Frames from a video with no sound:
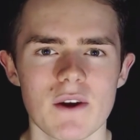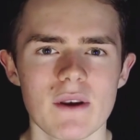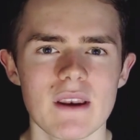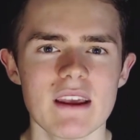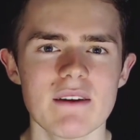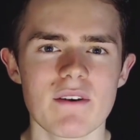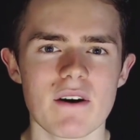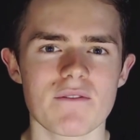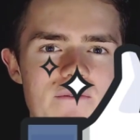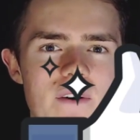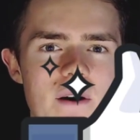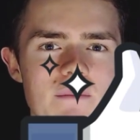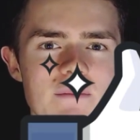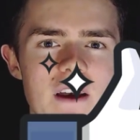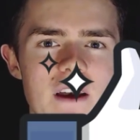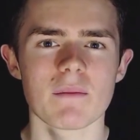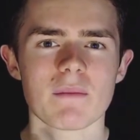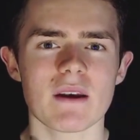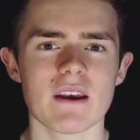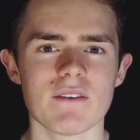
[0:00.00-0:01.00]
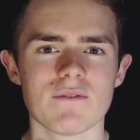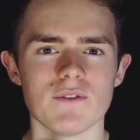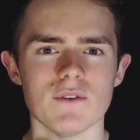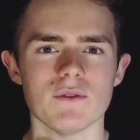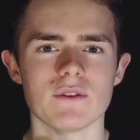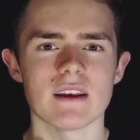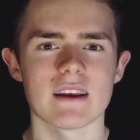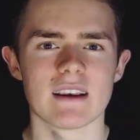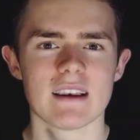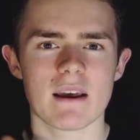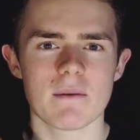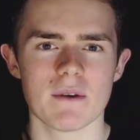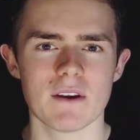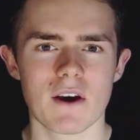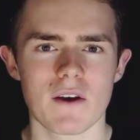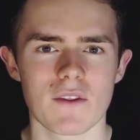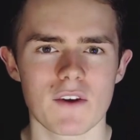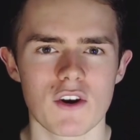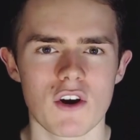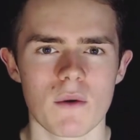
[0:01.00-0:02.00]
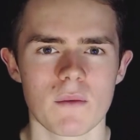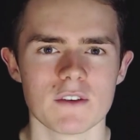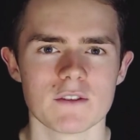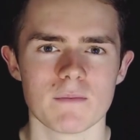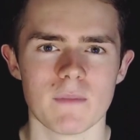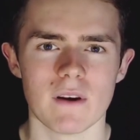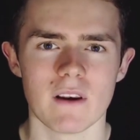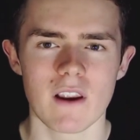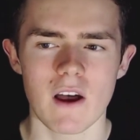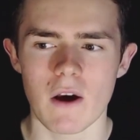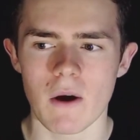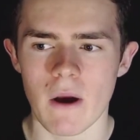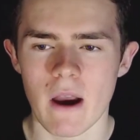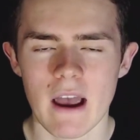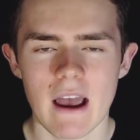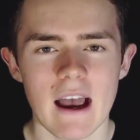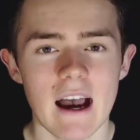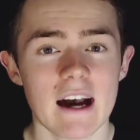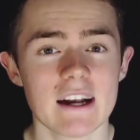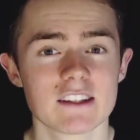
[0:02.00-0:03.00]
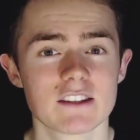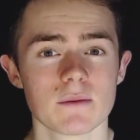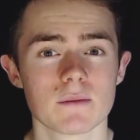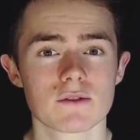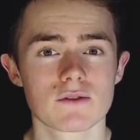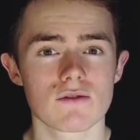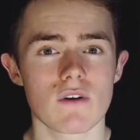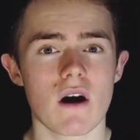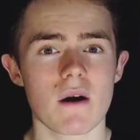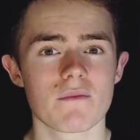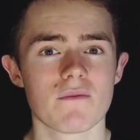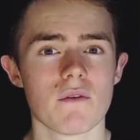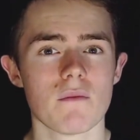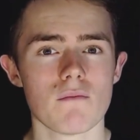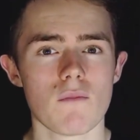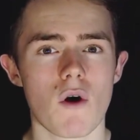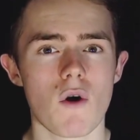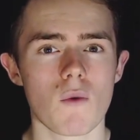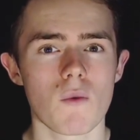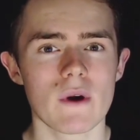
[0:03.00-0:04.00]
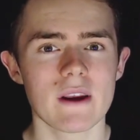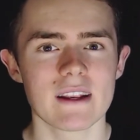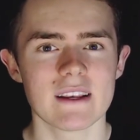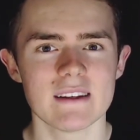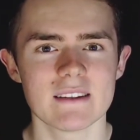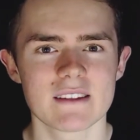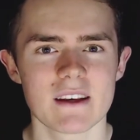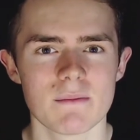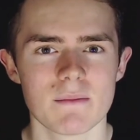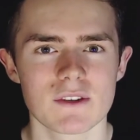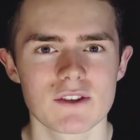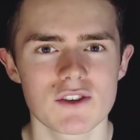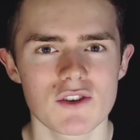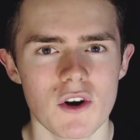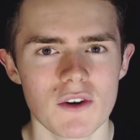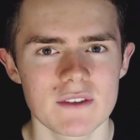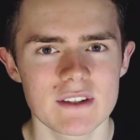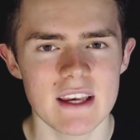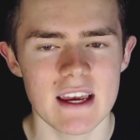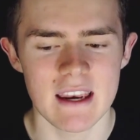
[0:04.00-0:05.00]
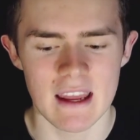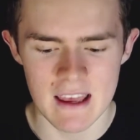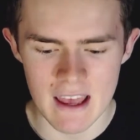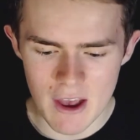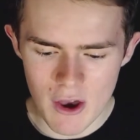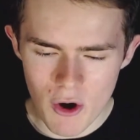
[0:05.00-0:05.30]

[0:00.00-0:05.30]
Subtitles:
Leave it a thumbs up if you did and let me know in the comments below, and subscribe for more weekly Timbers content.